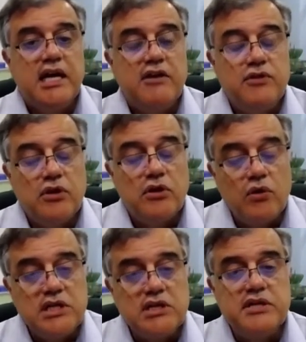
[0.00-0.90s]
if you're
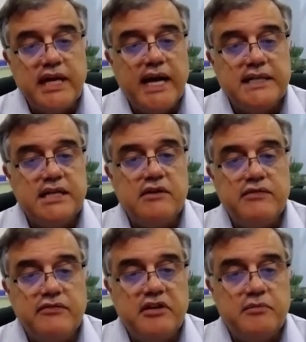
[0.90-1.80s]
only going to cache 10,
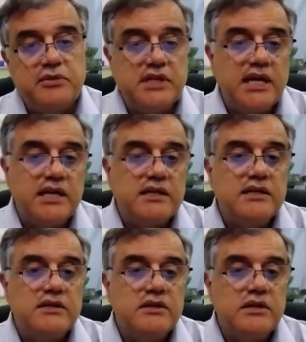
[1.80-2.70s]
15%,
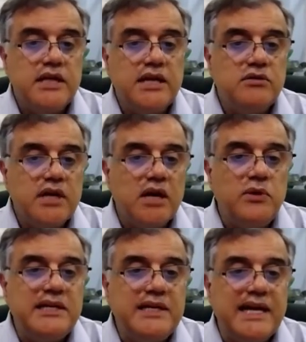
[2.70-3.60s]
then you're not
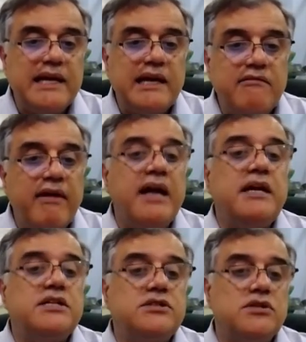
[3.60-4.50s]
really taking
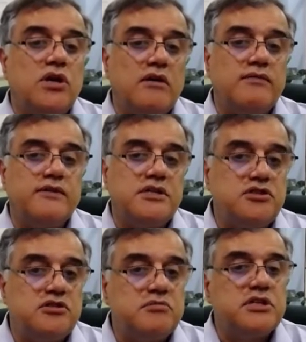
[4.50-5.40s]
advantage of a
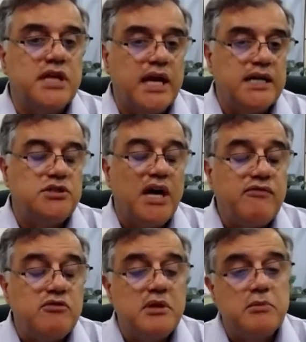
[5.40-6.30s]
distributed cache. You have
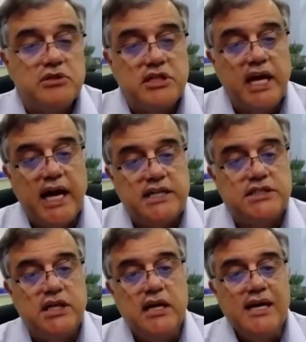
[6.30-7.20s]
to be able to cache
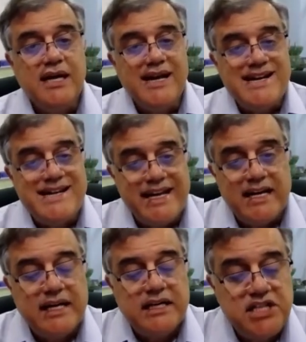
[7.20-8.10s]
data
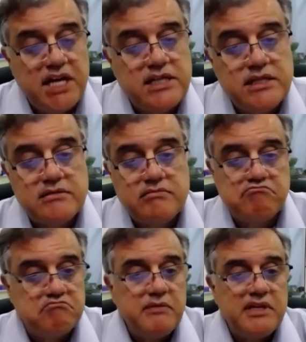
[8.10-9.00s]
that changes
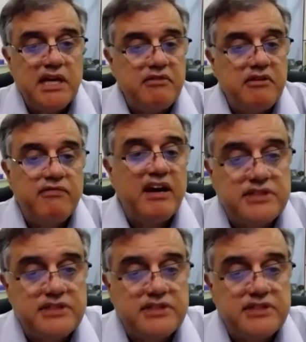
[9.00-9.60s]
maybe every 5